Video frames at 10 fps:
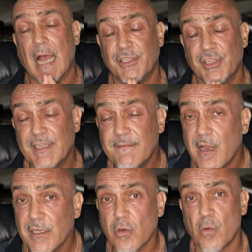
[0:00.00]
I just
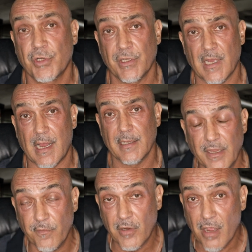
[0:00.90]
advise caution, guys.
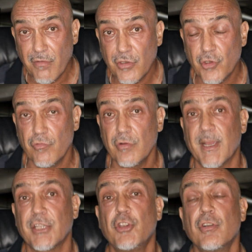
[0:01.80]
If you go this route,
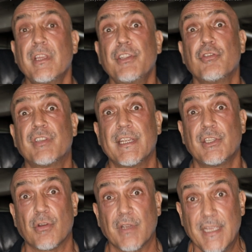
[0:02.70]
make sure that you
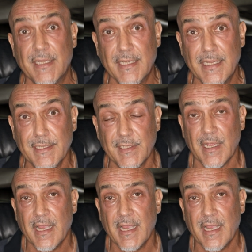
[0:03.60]
test your kidneys,